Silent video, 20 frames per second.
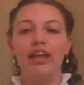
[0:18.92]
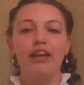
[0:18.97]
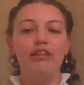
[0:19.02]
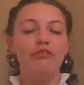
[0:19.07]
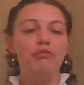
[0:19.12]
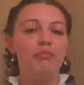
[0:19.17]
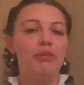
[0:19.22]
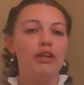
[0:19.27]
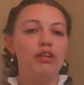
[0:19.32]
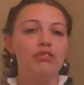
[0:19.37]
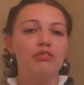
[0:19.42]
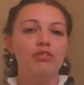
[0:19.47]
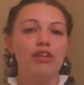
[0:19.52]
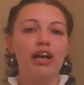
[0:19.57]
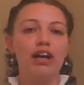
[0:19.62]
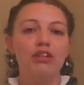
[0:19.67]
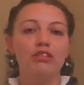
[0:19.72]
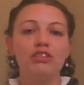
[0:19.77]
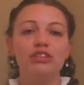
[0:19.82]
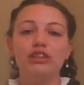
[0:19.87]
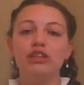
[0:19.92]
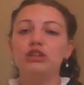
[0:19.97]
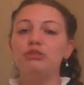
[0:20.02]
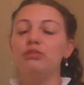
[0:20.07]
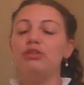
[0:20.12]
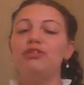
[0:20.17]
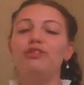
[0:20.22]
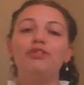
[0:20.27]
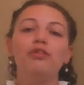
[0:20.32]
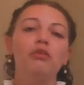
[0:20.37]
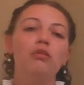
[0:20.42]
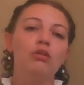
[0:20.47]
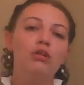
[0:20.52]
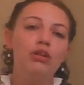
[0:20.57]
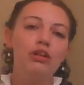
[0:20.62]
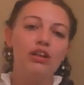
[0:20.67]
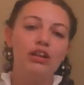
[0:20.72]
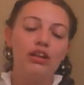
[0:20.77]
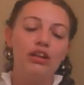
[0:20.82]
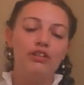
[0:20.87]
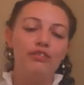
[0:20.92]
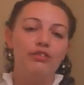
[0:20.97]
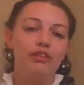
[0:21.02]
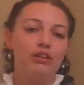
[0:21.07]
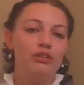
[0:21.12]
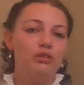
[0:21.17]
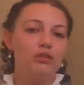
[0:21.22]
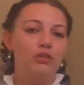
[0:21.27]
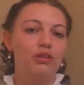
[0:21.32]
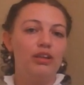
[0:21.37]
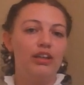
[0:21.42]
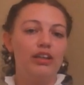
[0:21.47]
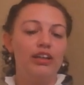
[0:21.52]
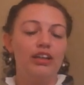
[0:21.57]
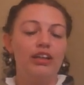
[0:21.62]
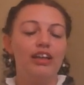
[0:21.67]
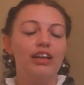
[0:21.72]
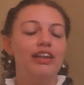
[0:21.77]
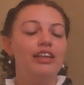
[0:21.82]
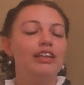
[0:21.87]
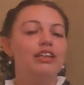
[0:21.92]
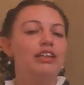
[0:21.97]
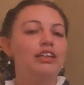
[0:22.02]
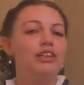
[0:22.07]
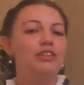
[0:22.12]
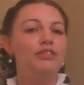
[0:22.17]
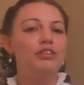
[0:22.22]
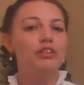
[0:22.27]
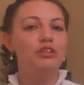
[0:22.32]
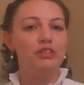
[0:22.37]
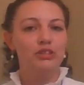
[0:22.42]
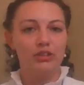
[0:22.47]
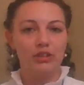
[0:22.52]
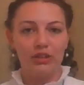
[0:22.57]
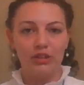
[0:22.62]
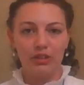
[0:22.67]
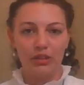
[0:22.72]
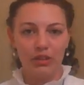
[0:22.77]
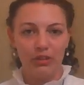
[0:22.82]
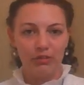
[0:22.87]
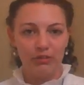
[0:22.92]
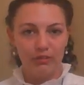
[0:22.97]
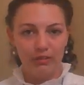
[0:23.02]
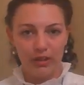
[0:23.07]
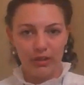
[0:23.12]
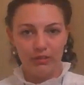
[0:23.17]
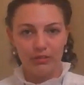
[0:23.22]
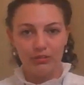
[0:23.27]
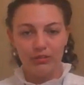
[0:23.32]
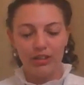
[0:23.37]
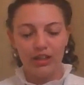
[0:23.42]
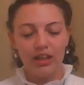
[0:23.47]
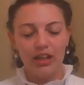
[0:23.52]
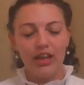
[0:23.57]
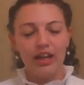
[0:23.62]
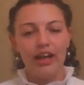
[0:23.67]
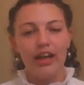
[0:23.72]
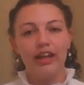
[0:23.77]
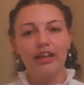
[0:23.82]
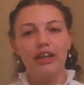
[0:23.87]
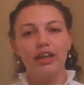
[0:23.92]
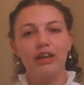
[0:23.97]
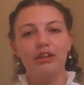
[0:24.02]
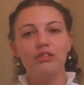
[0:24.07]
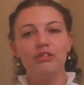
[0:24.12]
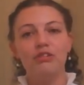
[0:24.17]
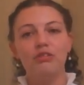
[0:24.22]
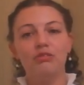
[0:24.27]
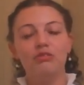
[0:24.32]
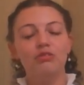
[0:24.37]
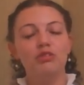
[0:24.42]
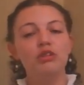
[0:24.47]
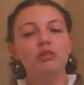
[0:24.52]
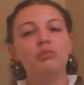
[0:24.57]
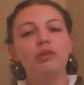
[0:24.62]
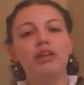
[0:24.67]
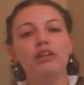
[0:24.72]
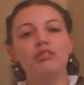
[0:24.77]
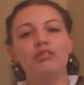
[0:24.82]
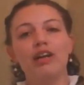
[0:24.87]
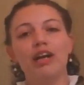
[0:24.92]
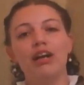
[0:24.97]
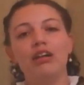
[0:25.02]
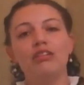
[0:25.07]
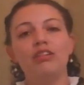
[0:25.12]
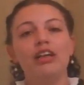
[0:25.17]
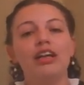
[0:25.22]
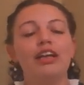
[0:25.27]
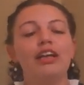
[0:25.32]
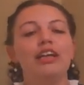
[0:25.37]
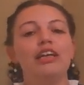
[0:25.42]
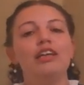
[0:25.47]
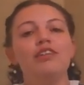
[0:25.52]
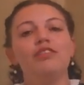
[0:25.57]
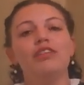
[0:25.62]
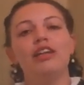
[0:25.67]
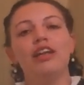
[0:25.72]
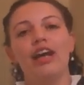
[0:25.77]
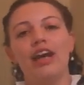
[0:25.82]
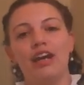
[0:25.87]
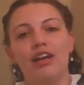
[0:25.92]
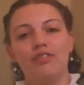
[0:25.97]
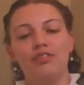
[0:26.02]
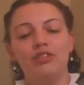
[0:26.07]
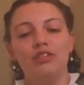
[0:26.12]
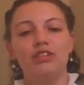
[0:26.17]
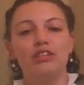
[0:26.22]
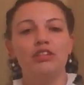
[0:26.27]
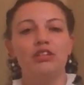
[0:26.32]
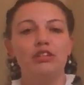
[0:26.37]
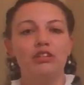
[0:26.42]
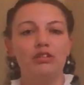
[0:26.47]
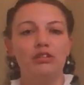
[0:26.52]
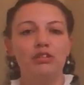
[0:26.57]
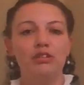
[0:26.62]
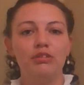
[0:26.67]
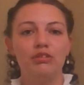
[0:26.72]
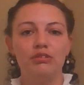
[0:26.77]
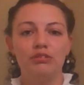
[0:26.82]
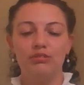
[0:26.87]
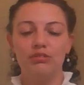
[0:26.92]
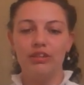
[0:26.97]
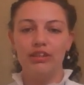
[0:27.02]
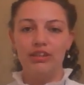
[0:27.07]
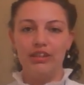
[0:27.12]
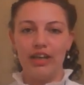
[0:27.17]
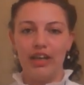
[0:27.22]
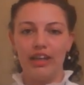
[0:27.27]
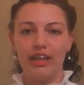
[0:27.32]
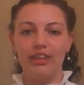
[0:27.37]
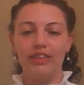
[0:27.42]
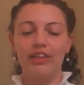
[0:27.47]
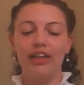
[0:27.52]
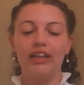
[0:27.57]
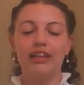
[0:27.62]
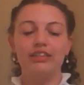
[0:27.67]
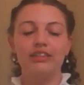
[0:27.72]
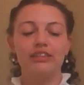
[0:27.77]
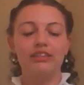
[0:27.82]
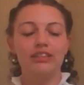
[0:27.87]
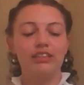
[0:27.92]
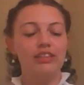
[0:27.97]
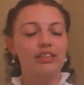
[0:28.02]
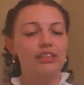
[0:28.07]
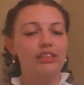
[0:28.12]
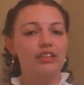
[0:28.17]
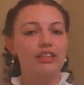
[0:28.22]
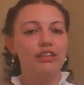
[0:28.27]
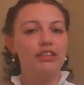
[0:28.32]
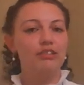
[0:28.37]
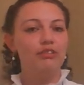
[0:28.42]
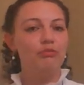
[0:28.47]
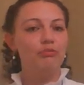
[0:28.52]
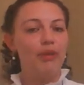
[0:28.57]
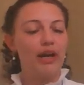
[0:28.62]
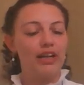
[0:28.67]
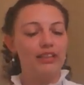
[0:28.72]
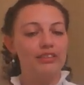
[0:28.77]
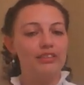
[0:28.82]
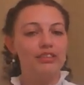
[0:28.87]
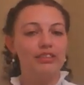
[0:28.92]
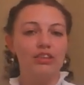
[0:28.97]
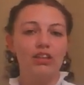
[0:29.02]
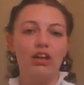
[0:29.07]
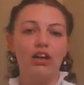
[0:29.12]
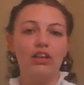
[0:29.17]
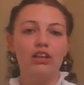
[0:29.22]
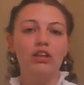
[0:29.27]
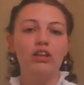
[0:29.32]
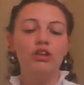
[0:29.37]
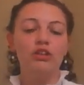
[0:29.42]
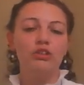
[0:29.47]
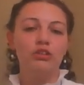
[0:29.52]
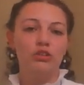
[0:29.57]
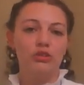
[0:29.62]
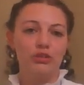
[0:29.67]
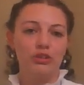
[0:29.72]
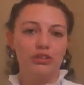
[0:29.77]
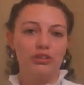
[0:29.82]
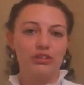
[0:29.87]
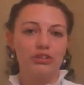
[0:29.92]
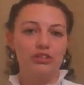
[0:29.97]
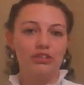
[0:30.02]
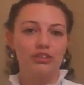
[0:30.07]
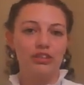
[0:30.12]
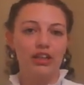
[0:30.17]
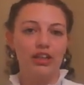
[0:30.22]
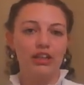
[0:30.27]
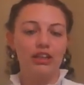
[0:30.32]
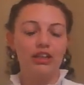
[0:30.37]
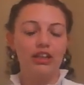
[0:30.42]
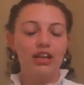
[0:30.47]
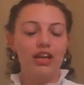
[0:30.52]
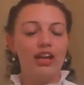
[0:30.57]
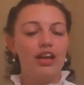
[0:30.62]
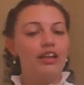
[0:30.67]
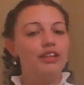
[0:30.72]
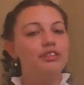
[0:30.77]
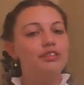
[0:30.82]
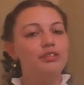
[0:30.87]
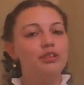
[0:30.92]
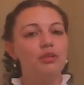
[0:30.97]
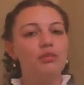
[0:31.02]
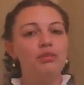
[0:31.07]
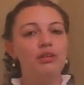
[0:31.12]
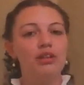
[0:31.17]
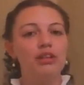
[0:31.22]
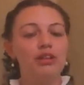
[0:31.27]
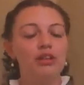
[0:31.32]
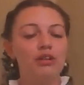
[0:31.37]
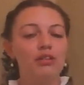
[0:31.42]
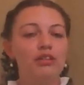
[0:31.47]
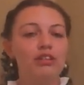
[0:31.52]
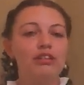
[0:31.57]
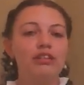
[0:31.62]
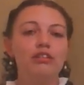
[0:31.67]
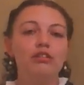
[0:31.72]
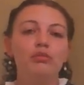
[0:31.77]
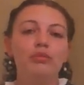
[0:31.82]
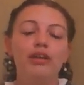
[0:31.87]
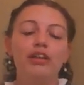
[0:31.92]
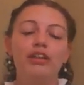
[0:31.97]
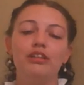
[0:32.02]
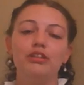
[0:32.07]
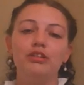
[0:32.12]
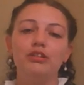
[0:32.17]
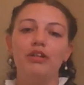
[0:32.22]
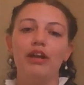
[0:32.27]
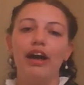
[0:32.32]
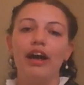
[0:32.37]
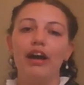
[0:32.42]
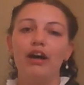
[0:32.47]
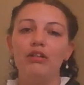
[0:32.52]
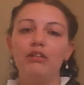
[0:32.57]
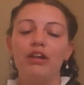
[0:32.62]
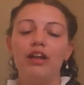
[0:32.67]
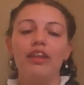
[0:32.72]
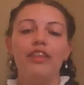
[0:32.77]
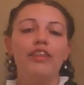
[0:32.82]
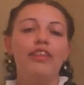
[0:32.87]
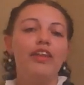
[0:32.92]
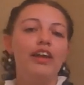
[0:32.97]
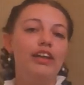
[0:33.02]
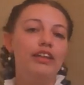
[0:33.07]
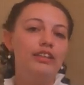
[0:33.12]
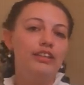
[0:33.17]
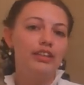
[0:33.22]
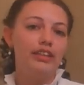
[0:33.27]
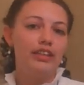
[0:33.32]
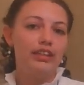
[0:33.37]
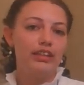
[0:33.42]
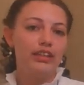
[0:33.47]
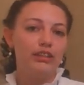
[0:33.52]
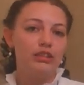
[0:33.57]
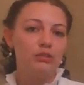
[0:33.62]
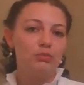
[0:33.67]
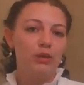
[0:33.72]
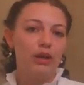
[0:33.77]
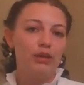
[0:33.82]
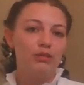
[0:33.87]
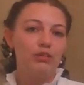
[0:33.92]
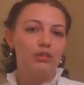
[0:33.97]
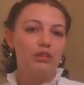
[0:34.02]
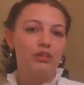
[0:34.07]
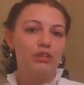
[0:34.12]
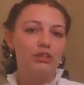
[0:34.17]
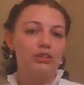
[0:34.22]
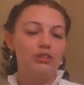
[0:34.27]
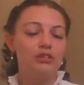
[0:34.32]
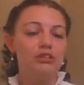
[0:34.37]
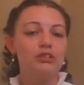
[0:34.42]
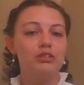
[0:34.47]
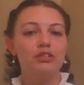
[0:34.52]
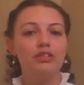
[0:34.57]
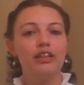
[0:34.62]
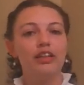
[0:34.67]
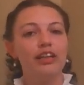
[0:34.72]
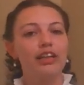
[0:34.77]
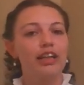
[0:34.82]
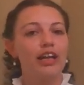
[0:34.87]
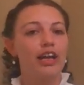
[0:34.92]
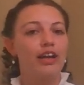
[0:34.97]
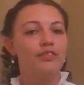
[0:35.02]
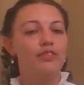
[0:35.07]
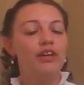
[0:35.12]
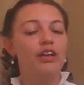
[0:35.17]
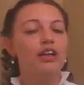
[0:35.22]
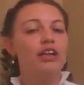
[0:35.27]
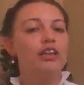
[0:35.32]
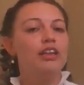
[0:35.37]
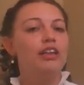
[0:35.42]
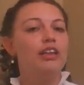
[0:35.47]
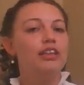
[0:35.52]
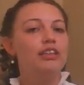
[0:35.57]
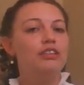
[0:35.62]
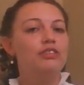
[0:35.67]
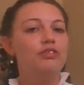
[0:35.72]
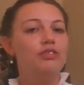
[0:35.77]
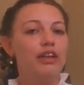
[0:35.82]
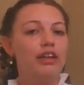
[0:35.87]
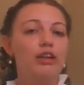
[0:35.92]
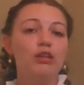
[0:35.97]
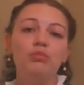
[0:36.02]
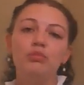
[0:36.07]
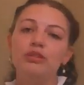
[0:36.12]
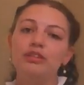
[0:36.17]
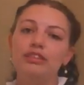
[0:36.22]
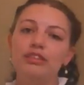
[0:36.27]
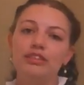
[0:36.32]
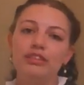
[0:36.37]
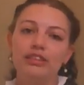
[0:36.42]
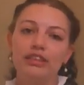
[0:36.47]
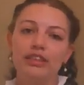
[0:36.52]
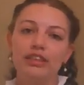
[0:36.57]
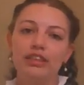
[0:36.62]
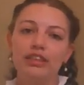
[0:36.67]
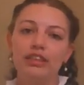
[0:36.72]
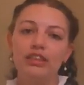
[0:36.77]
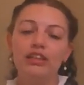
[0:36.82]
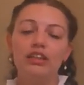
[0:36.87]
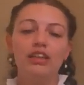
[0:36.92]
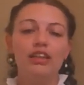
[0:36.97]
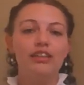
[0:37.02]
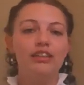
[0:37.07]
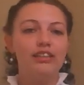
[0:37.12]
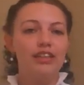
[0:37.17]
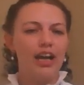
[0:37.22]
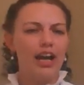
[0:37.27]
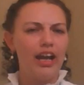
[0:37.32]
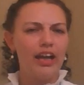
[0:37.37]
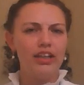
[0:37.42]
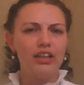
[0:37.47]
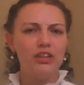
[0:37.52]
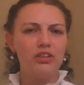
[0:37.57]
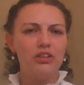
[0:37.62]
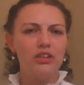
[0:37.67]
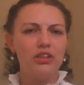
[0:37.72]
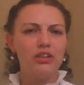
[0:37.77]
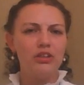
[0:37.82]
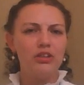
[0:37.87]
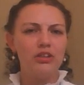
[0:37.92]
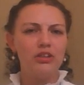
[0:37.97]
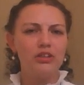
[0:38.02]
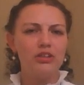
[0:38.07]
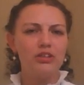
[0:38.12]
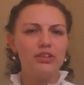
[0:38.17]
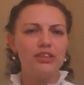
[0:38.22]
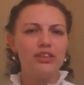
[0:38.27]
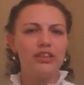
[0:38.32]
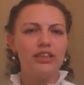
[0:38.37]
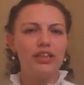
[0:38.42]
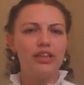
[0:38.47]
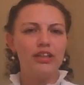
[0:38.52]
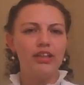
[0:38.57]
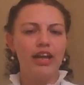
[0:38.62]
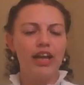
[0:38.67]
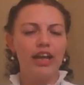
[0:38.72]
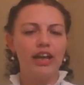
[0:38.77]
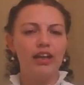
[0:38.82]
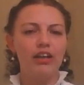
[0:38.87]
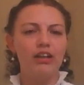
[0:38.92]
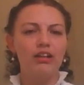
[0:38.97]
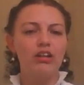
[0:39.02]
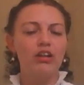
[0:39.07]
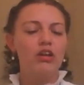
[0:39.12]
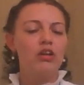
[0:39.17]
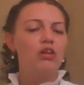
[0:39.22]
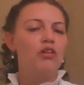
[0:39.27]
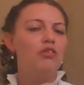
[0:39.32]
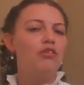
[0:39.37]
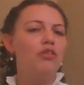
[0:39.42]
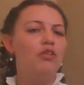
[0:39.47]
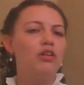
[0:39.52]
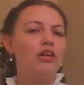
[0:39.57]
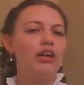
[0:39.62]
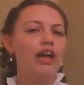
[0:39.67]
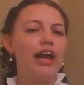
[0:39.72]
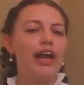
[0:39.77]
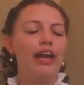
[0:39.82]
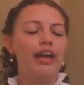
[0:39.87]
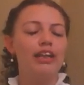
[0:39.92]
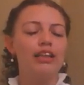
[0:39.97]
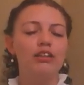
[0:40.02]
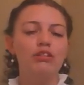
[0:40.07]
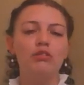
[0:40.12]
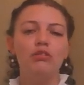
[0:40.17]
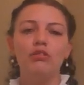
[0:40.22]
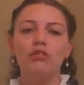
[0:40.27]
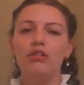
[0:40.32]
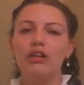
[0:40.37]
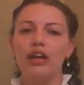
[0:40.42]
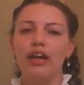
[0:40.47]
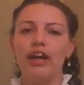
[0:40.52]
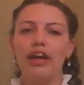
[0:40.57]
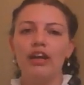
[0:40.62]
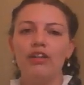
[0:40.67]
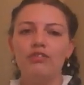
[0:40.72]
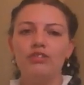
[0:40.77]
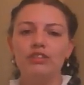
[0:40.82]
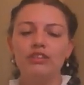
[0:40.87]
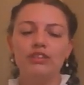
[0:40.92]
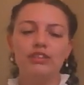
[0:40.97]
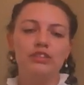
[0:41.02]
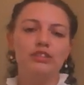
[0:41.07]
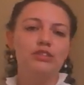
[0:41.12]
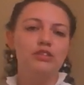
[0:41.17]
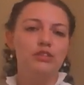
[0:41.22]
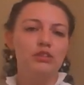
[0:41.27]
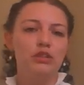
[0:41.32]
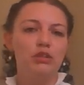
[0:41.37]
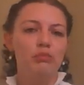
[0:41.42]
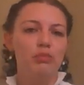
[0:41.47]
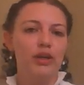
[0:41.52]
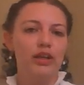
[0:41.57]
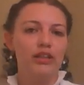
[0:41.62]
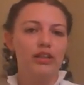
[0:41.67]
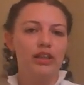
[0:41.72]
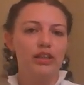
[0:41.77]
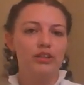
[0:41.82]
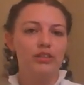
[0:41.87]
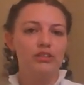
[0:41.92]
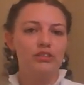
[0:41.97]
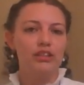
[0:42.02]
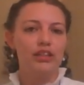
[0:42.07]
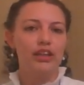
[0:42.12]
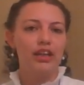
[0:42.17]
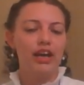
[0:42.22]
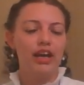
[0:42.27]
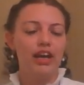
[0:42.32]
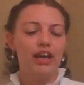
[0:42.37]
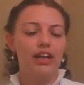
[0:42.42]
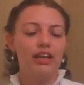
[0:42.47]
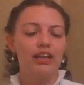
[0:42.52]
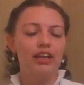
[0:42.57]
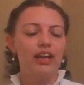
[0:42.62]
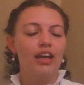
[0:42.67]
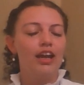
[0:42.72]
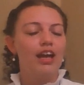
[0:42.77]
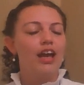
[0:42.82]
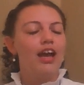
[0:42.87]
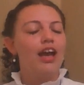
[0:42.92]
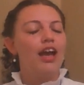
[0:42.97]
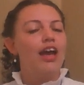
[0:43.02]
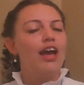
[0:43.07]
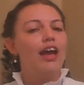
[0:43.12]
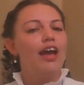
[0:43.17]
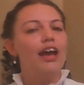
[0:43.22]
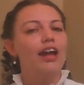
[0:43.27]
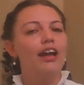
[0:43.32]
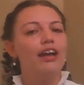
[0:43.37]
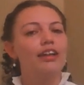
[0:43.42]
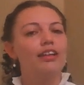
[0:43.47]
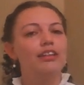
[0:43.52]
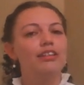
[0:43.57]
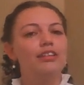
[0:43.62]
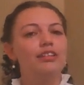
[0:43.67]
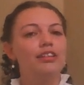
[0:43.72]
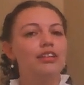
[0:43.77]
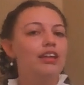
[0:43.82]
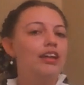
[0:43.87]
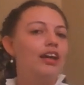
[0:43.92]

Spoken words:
they've been around since before Victoria even took the throne, and they will be around even after her death and she passes it on to her son. And so we're going to go in a little bit into how they did their spiral curls so that they can have these very pristine, tight looking curls in their hair for a little emphasis to the bun they usually had and